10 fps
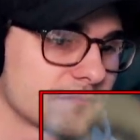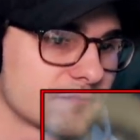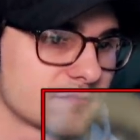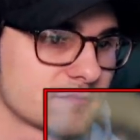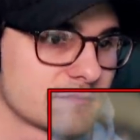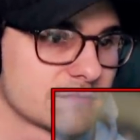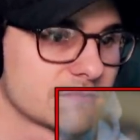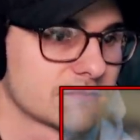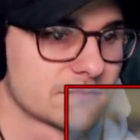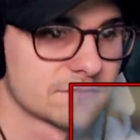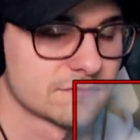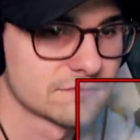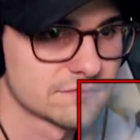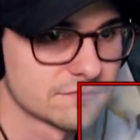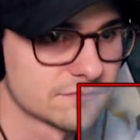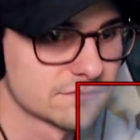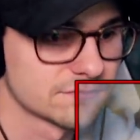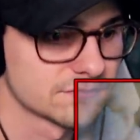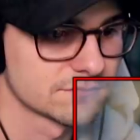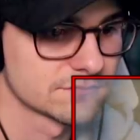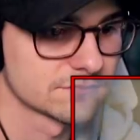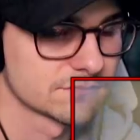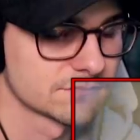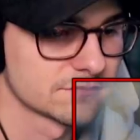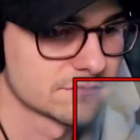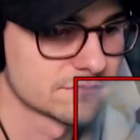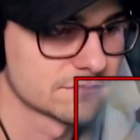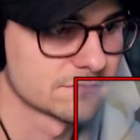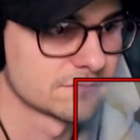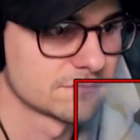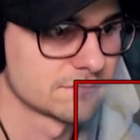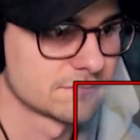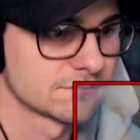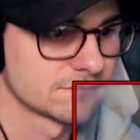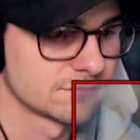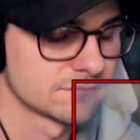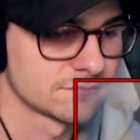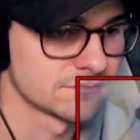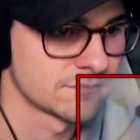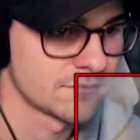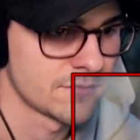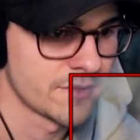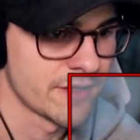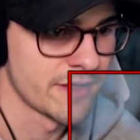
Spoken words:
(silent)